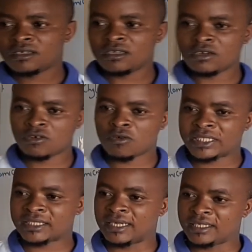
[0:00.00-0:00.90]
lowest
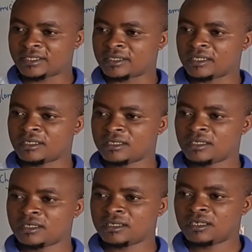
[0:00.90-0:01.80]
density.
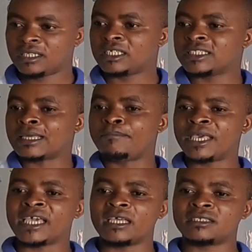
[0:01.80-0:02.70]
It is the
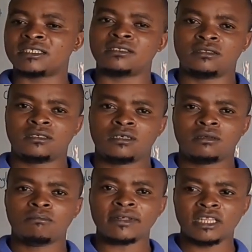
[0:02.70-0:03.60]
biggest,
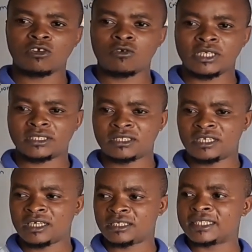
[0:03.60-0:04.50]
but the lowest in
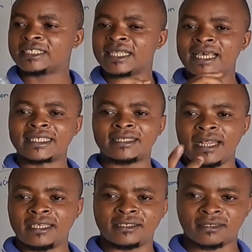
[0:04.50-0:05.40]
density. It is less
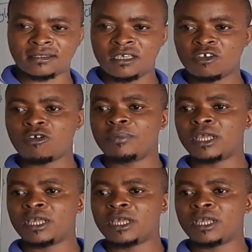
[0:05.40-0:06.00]
dense compared